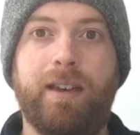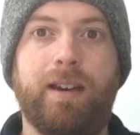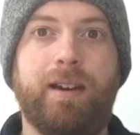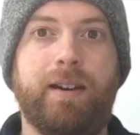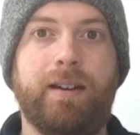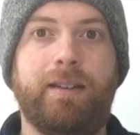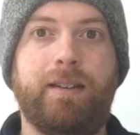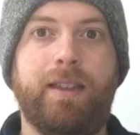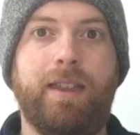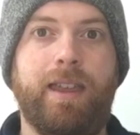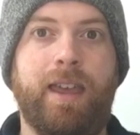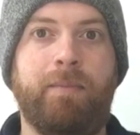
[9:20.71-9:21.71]

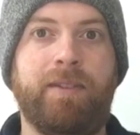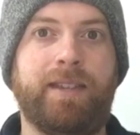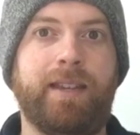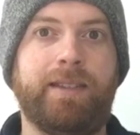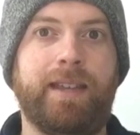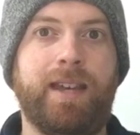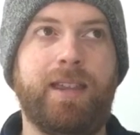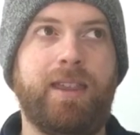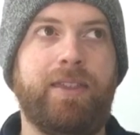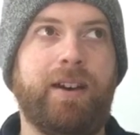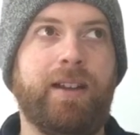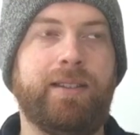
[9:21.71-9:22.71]
And besides
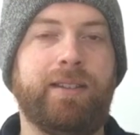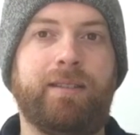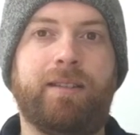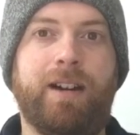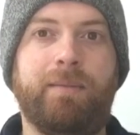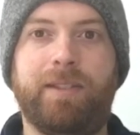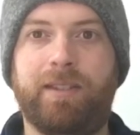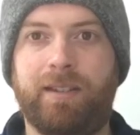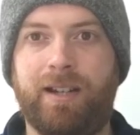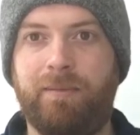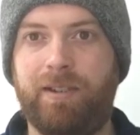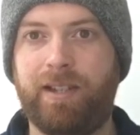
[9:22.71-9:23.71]
that, thoughts and comments in the
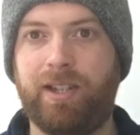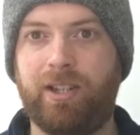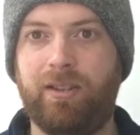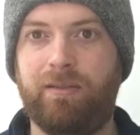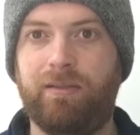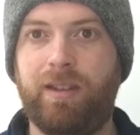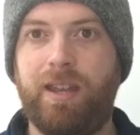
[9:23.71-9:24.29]
comment section.